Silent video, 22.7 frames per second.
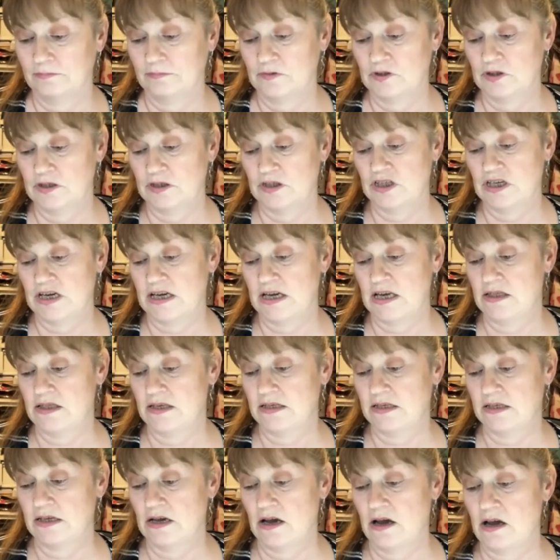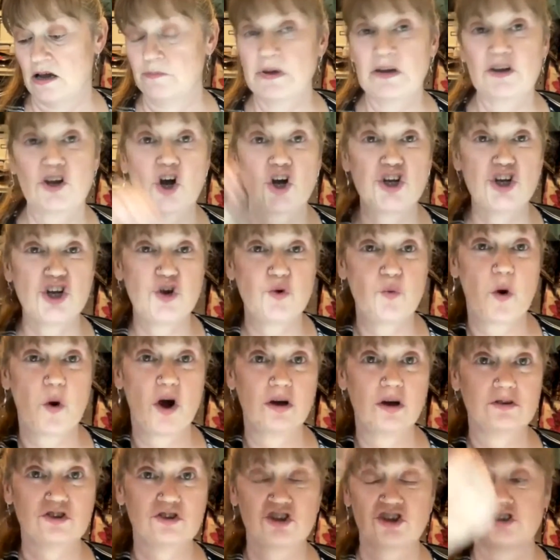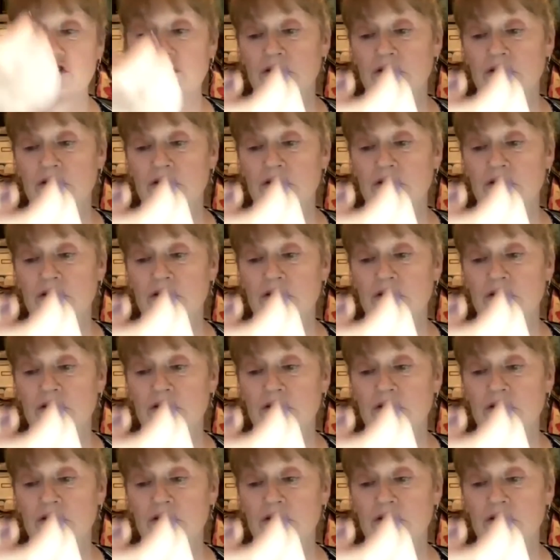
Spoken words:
Just checking the time. Got a new watch.